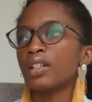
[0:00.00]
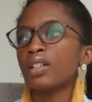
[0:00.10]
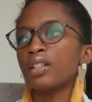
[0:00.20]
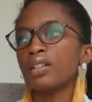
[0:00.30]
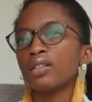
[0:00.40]

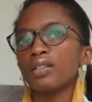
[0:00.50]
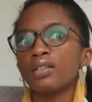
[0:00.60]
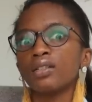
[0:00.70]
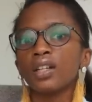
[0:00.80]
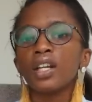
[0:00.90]
Yeah,
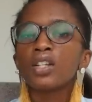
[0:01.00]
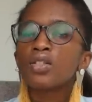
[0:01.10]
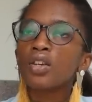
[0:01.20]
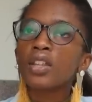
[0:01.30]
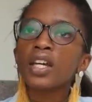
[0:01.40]
okay.
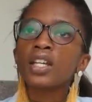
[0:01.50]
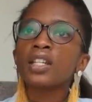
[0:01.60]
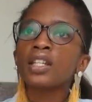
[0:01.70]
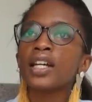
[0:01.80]
So then